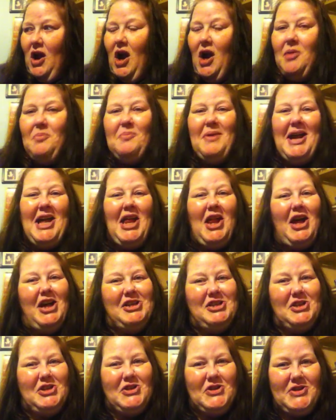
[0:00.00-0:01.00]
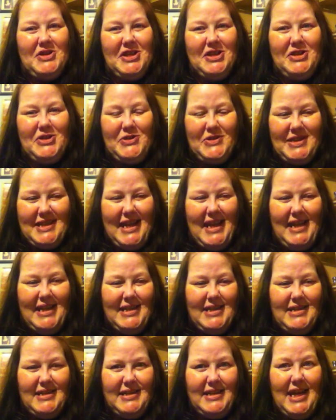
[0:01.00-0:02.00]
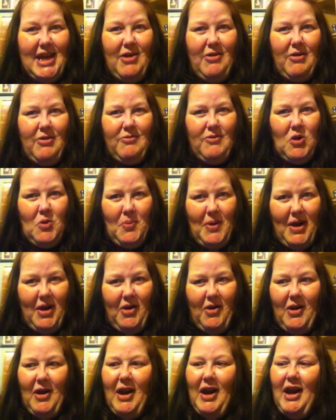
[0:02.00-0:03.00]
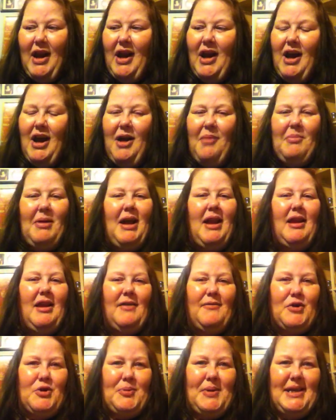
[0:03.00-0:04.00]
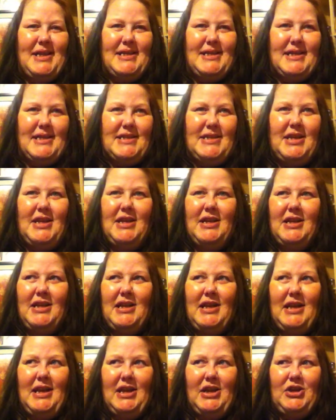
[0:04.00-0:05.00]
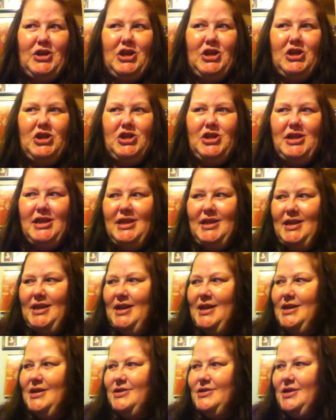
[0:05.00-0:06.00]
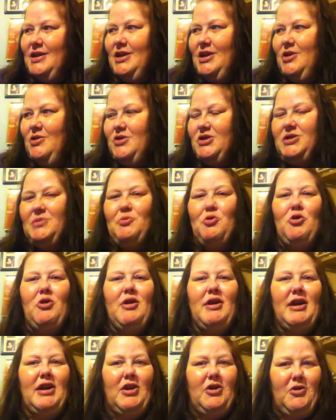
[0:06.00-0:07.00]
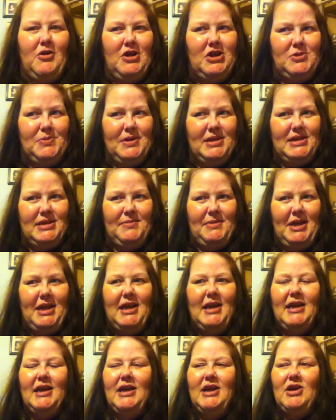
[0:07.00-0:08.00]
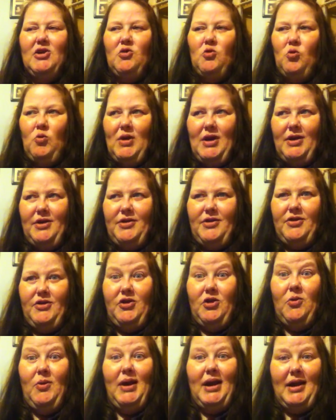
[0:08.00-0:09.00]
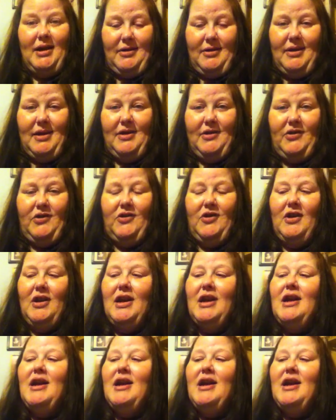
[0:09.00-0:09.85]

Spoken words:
unbiological sister's case, Karen Robert, I love her to pieces, and she is a huge support and encouragement to me with doing this.